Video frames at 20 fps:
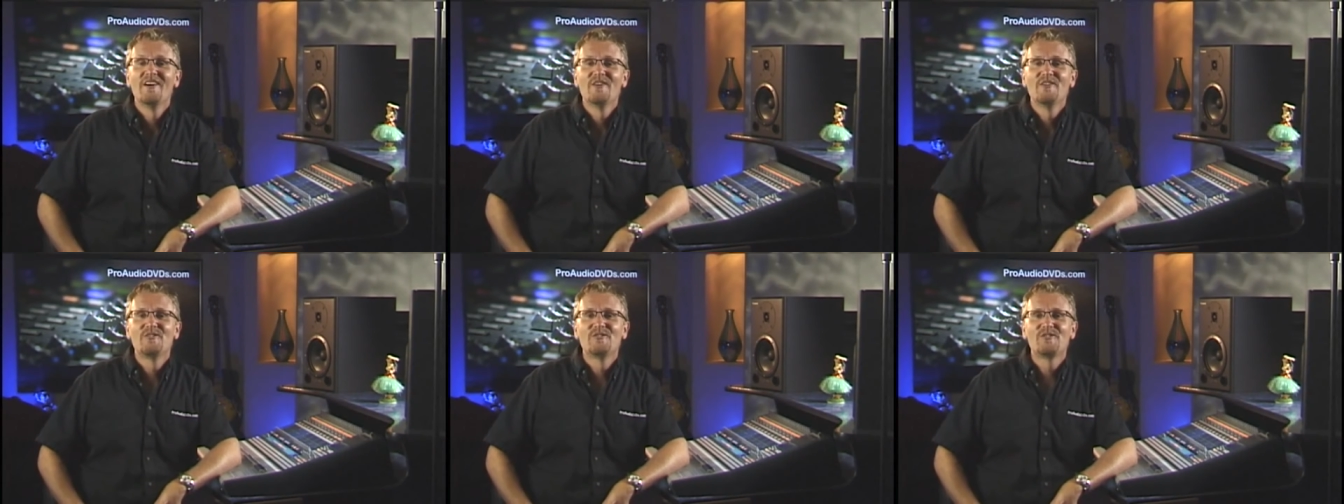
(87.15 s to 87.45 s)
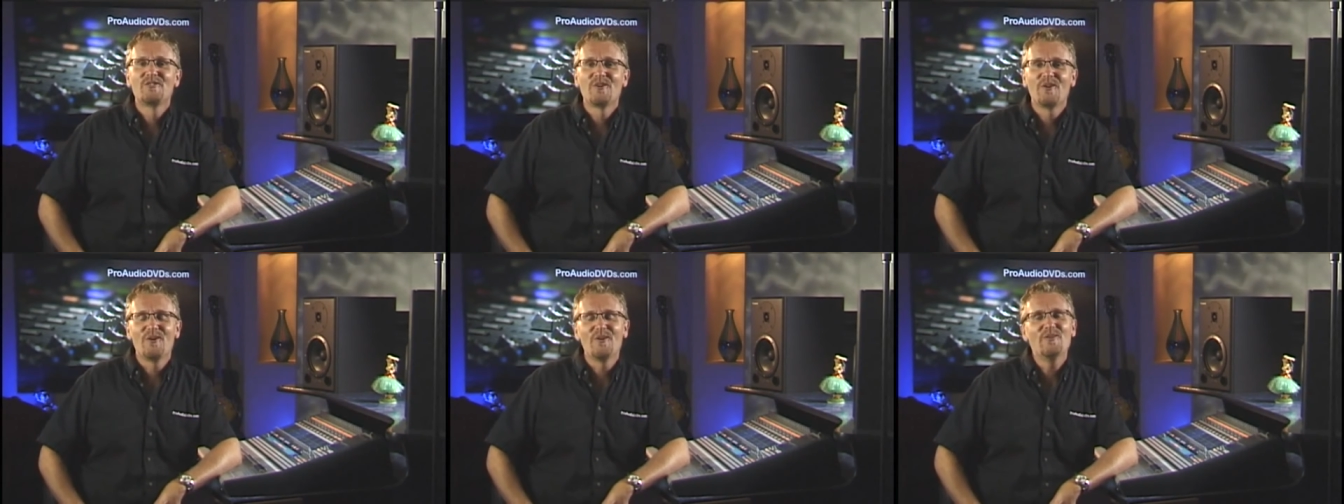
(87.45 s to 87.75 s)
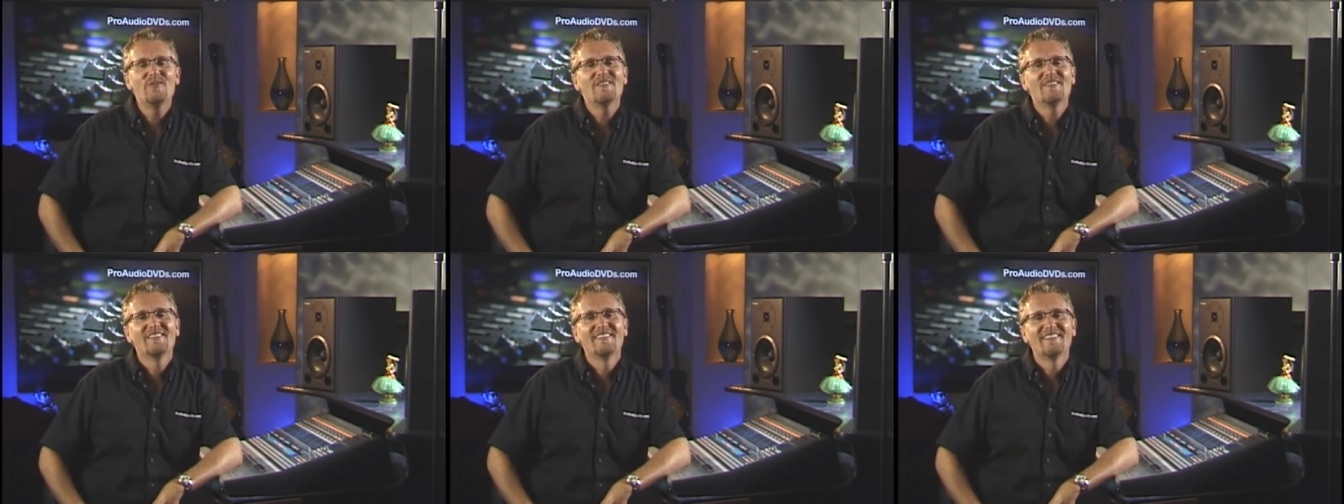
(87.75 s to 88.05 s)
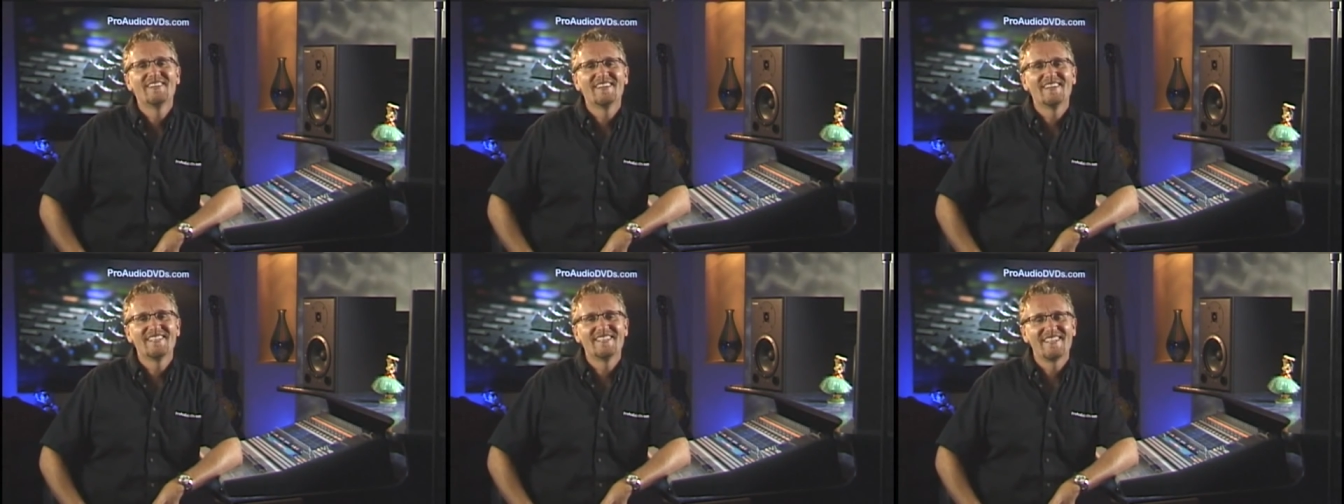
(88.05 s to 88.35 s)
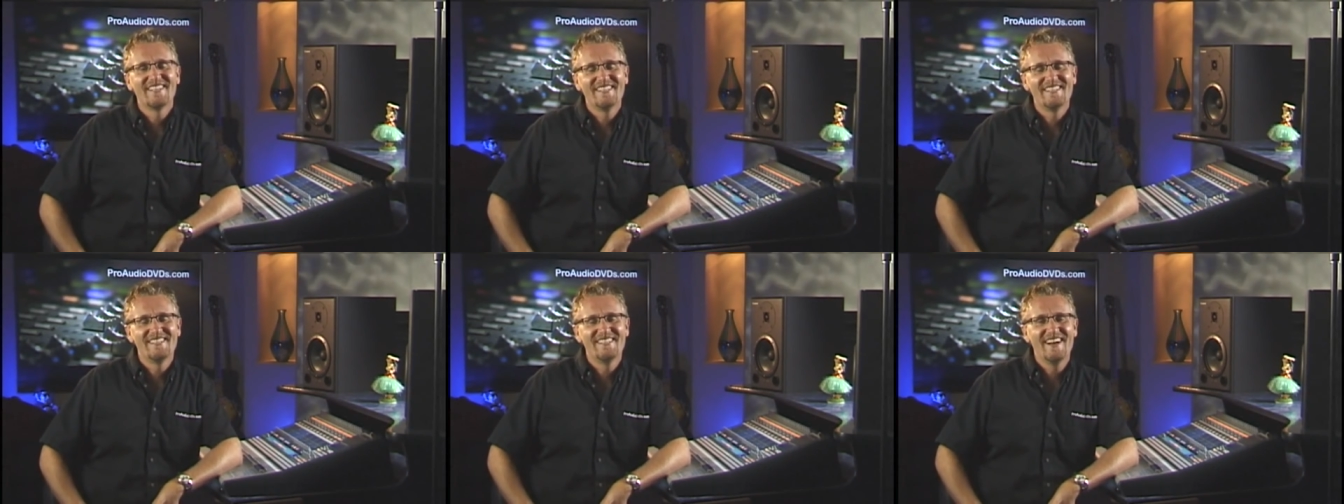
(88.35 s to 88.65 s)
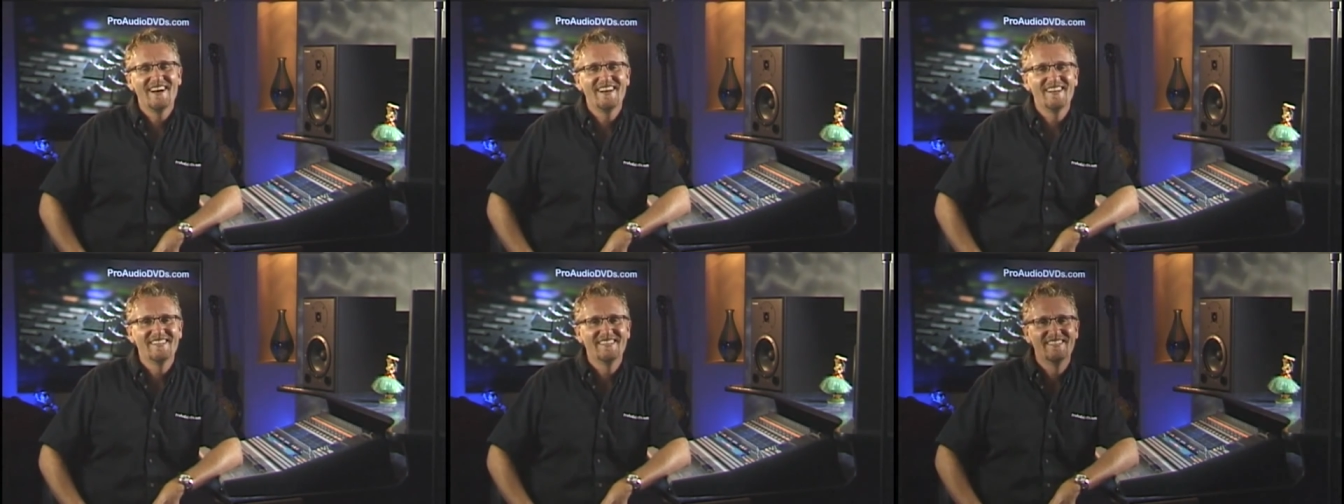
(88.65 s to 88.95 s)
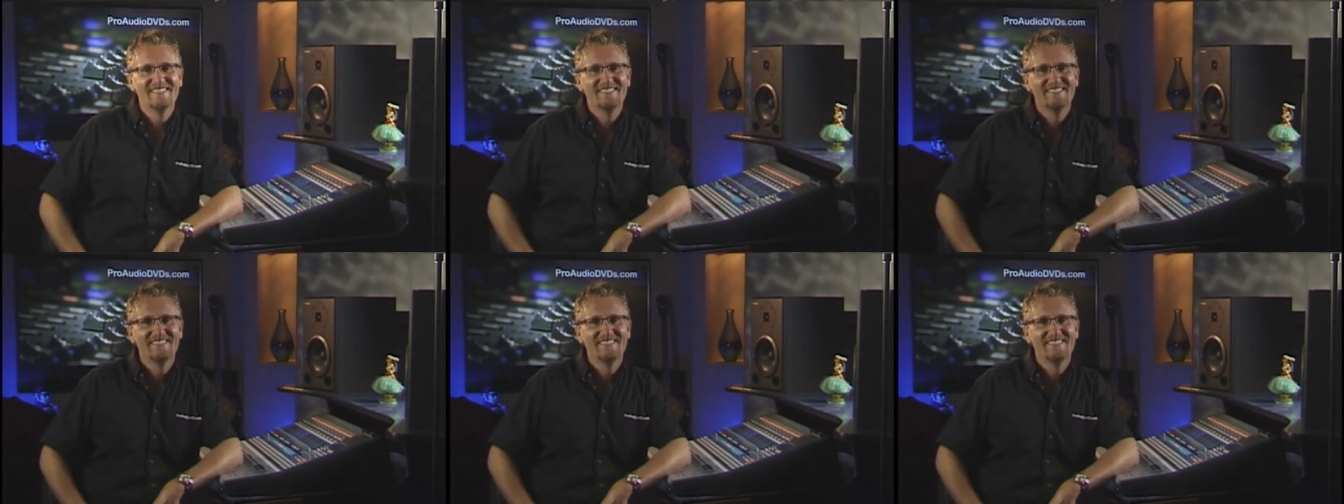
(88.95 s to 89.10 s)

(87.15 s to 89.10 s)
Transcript: So let's get started.